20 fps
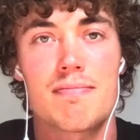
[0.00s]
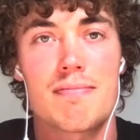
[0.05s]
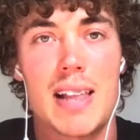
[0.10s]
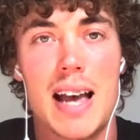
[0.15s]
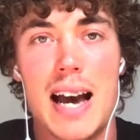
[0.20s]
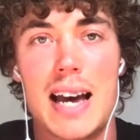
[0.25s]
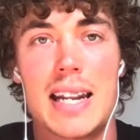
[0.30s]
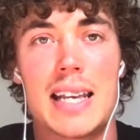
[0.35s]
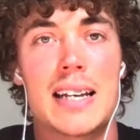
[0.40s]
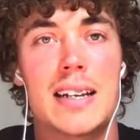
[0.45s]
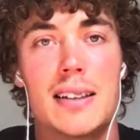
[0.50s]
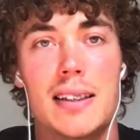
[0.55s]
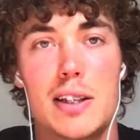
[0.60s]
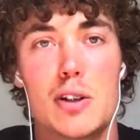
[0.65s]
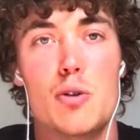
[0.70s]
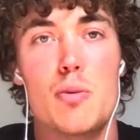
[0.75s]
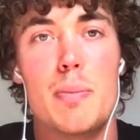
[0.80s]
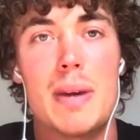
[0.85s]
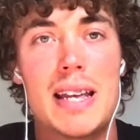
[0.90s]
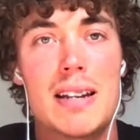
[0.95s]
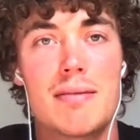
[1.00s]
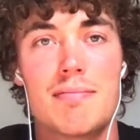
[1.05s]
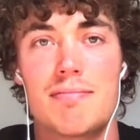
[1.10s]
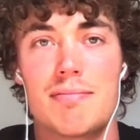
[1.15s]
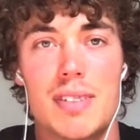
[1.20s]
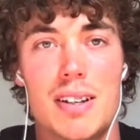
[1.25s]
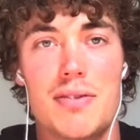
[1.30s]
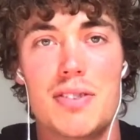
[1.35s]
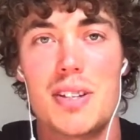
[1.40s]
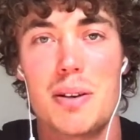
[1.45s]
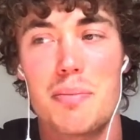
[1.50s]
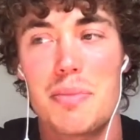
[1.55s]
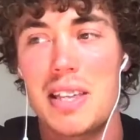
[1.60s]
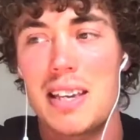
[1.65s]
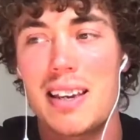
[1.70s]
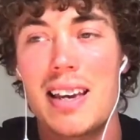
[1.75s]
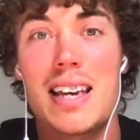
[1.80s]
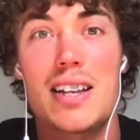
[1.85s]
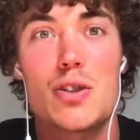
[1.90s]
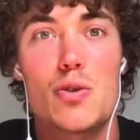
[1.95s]
adding a little bit of
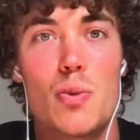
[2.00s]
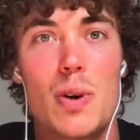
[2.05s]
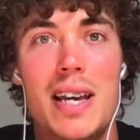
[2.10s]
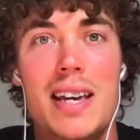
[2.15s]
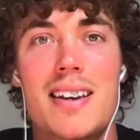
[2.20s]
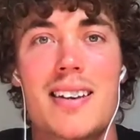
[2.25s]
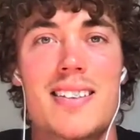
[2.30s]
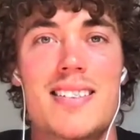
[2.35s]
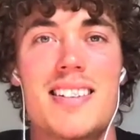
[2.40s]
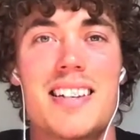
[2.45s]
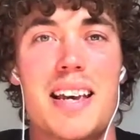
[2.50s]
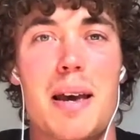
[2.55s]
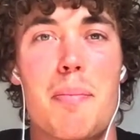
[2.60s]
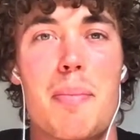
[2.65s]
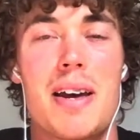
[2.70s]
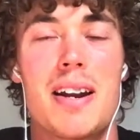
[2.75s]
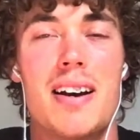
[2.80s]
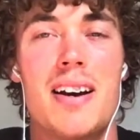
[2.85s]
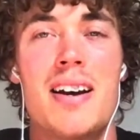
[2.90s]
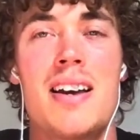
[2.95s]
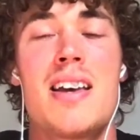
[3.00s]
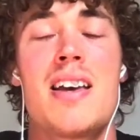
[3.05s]
something each week to get better,